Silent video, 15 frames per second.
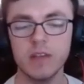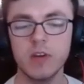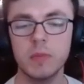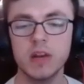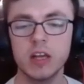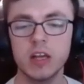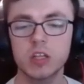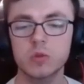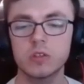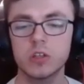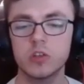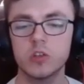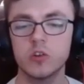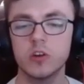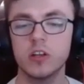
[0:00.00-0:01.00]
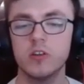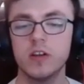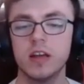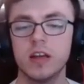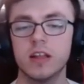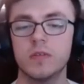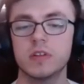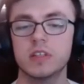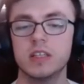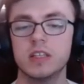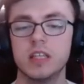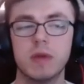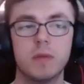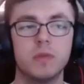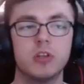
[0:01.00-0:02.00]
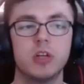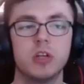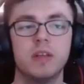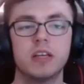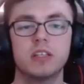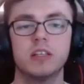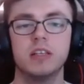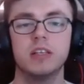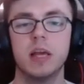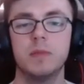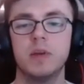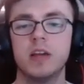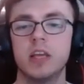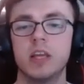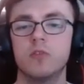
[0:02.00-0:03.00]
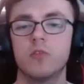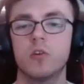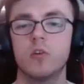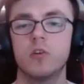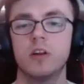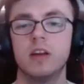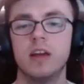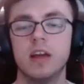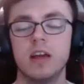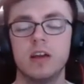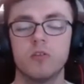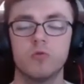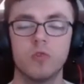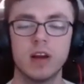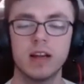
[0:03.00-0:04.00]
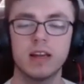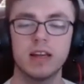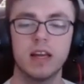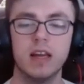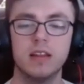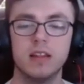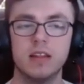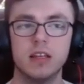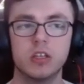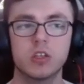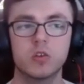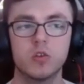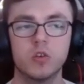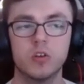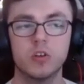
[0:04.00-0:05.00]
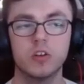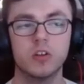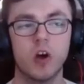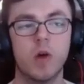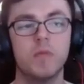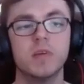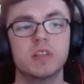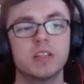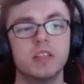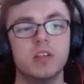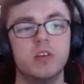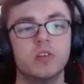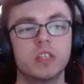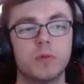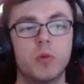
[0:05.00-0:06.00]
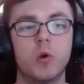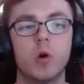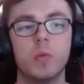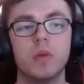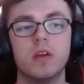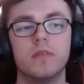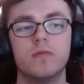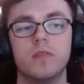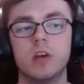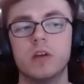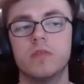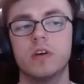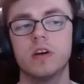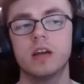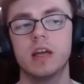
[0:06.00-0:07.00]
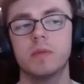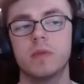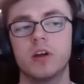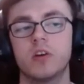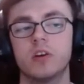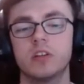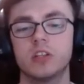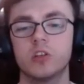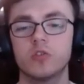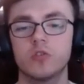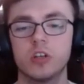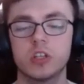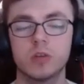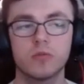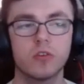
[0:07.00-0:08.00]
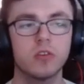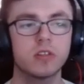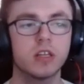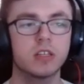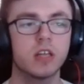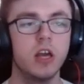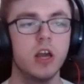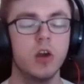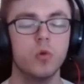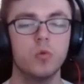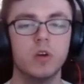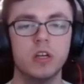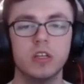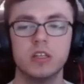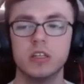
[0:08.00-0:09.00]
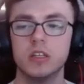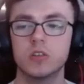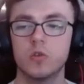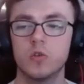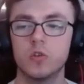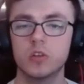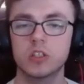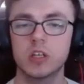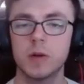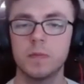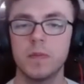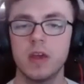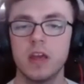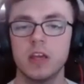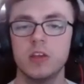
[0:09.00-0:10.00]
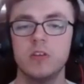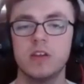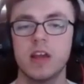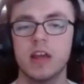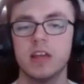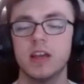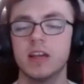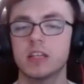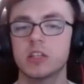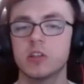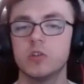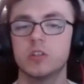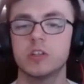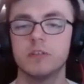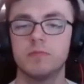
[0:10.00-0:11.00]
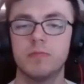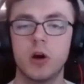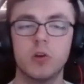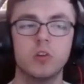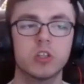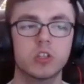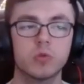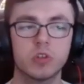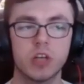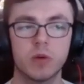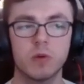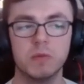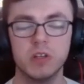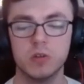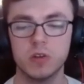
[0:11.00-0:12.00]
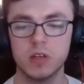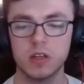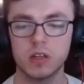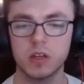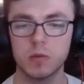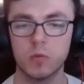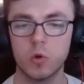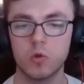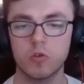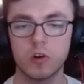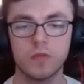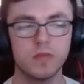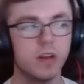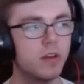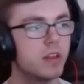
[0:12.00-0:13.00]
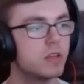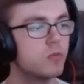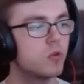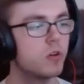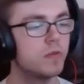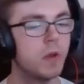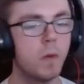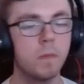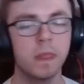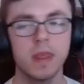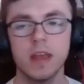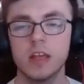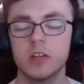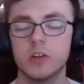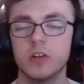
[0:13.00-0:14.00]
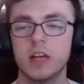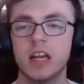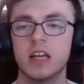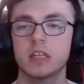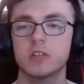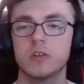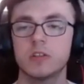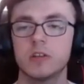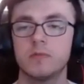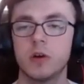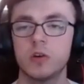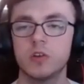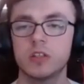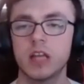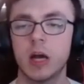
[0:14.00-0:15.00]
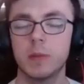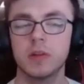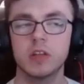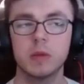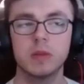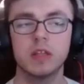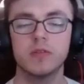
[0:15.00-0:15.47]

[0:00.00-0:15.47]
anybody else wants to join, you get obviously the membership next to your name, you get your own rank in the Discord. Obviously, you support me further in my content creation process, which is awesome. You get exclusive posts, which I will be doing more of now that there's more of you. So you get exclusive posts to help determine the